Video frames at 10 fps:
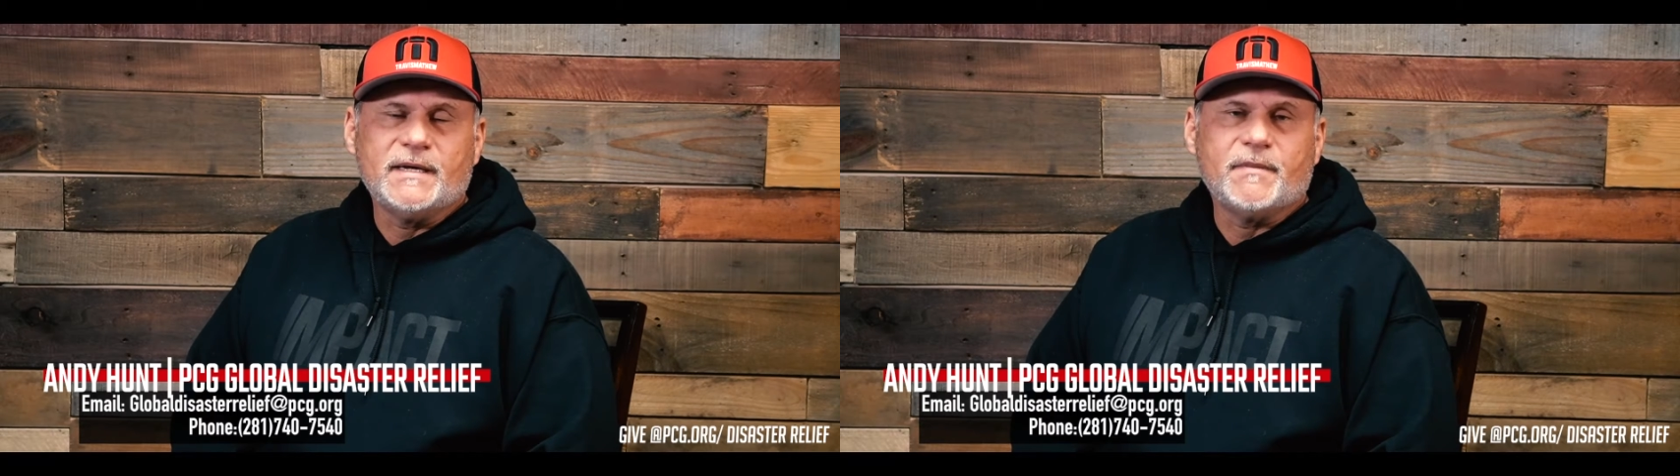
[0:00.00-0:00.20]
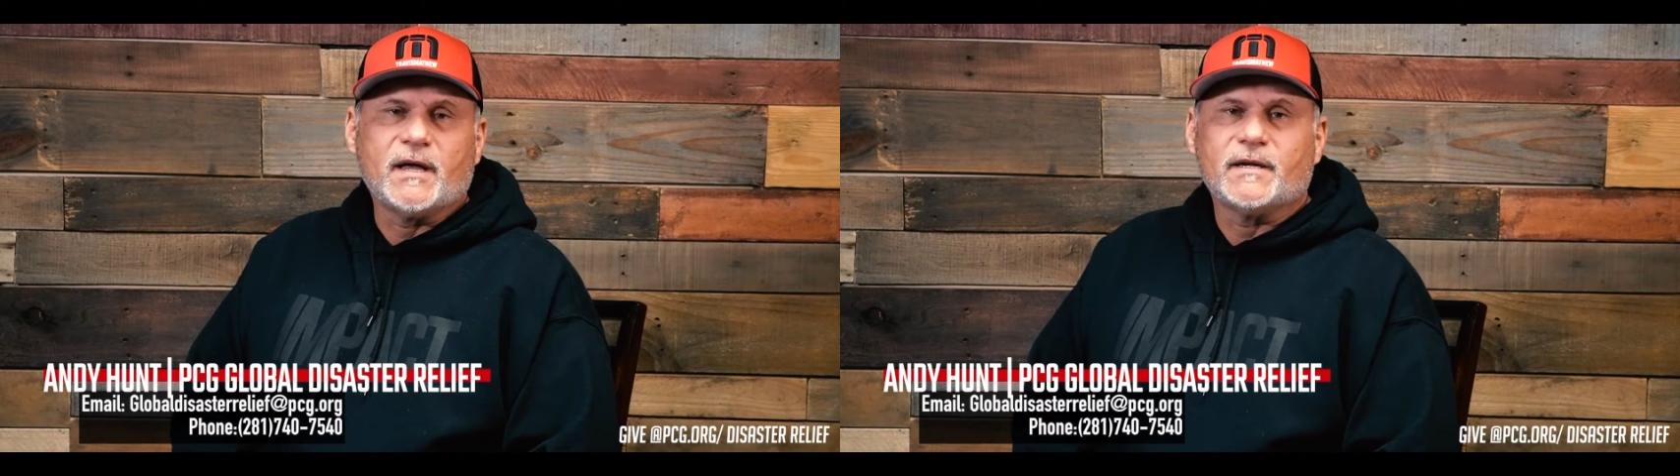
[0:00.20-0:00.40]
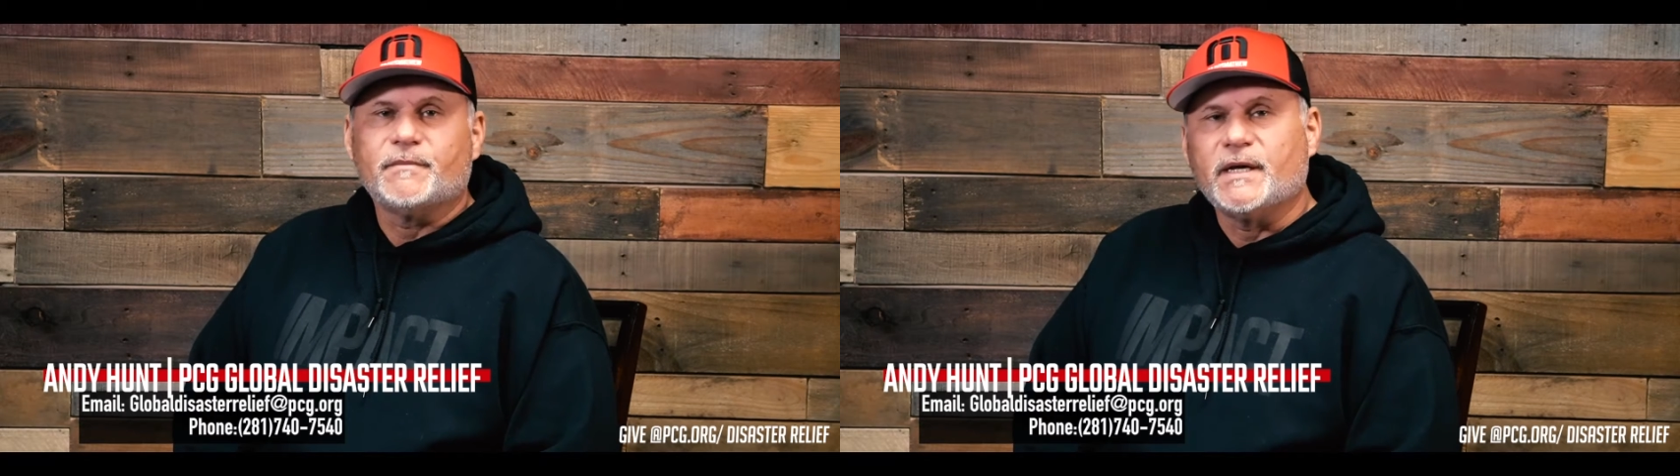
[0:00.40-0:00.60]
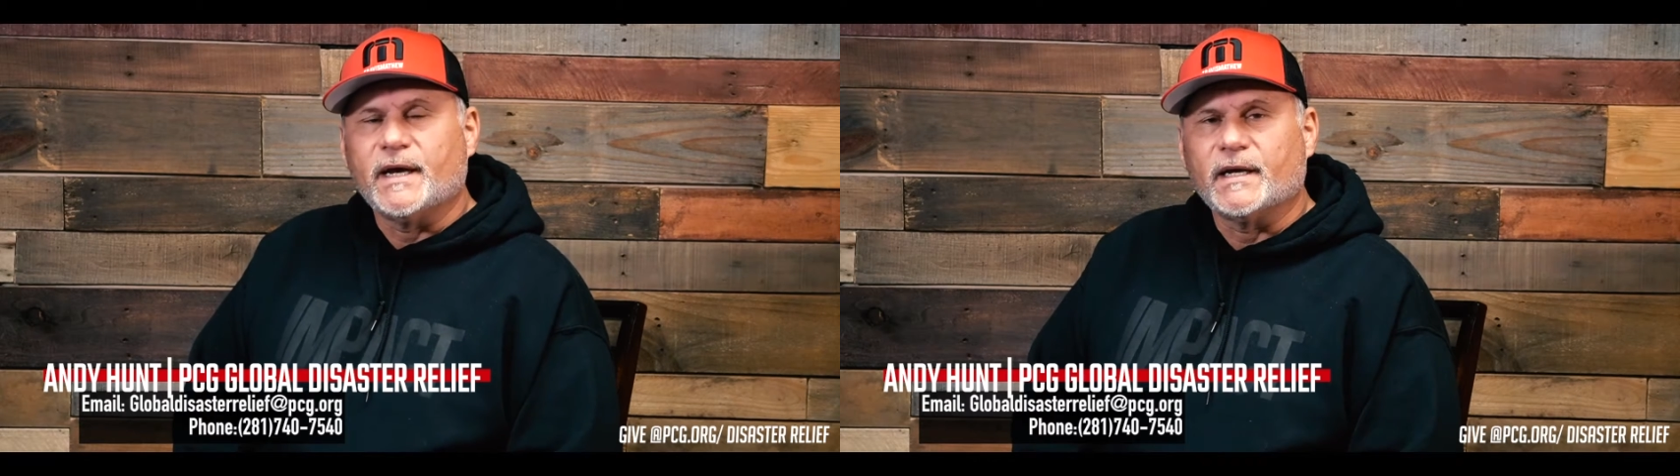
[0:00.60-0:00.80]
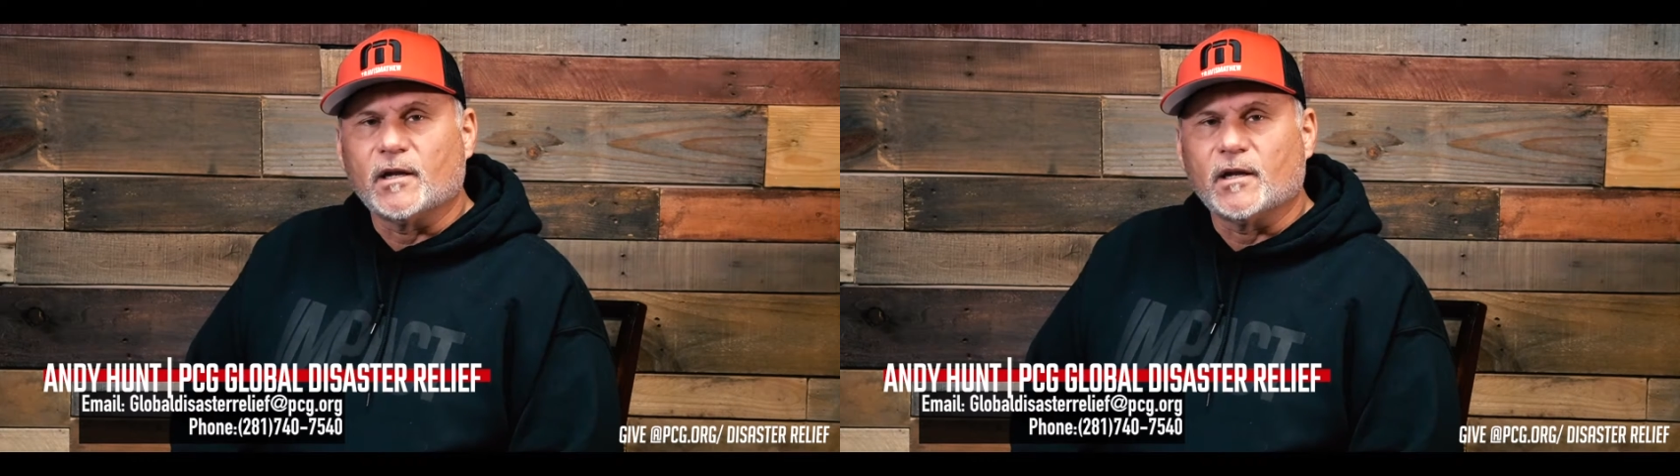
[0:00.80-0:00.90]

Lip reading: emailing me at